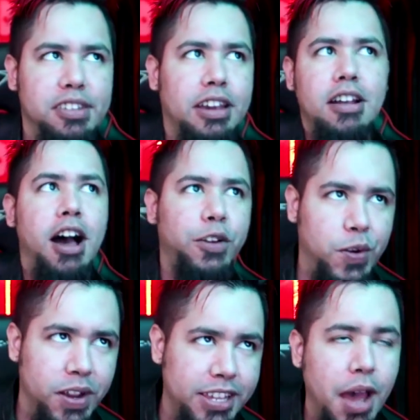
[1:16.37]
of seeing
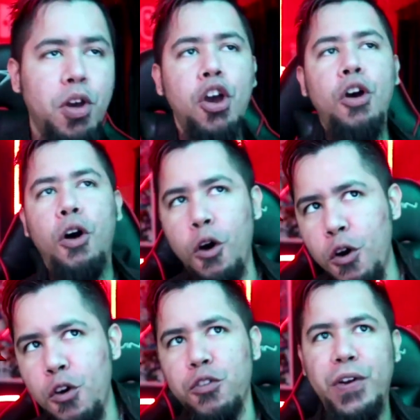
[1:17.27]
Ocarina of Time
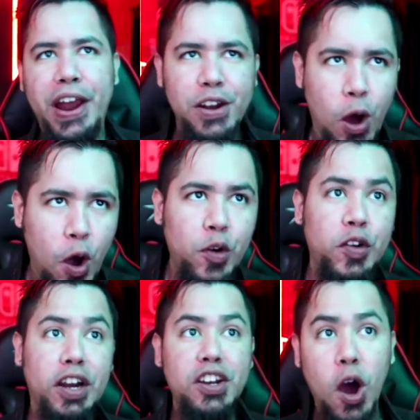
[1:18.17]
over and
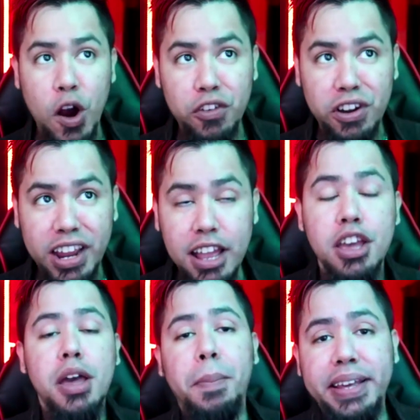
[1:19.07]
over and over
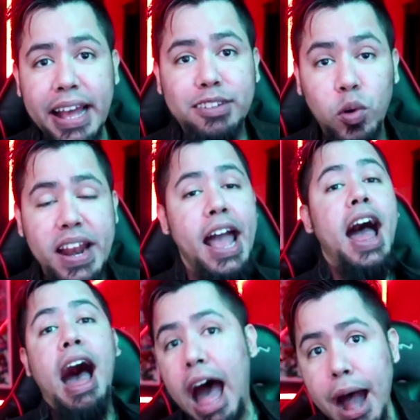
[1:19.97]
again, but guess what?
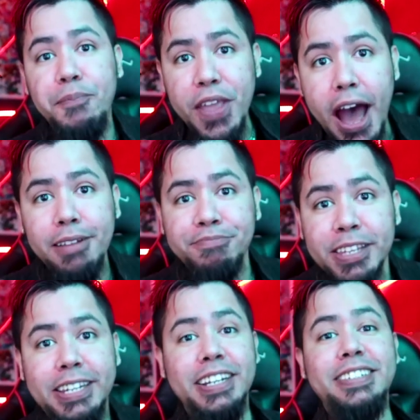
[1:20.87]
I'm not,
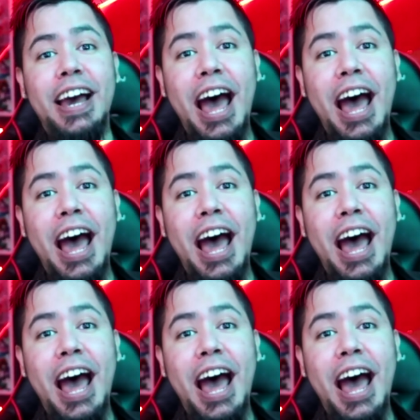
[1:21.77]
because